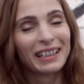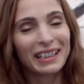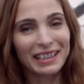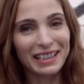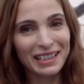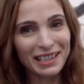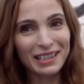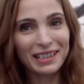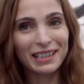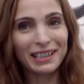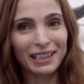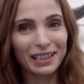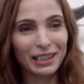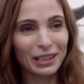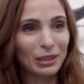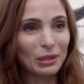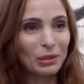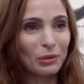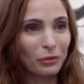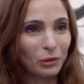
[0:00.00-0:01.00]
This is a
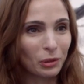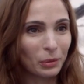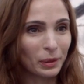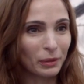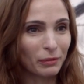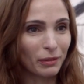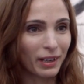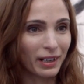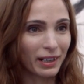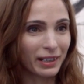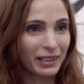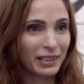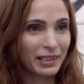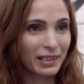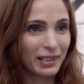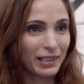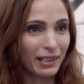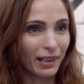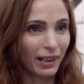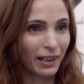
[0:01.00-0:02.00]
uniform that Ryan has
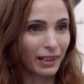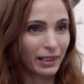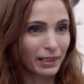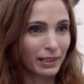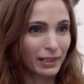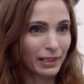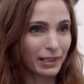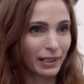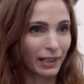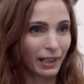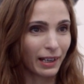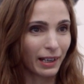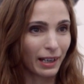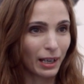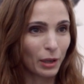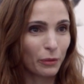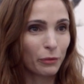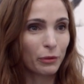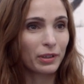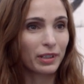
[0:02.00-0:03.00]
designed
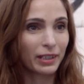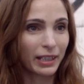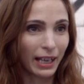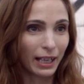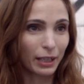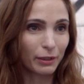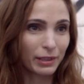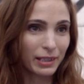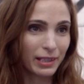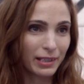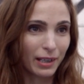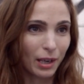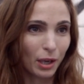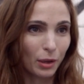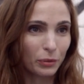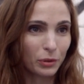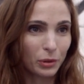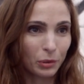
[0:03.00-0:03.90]
for the gallery staff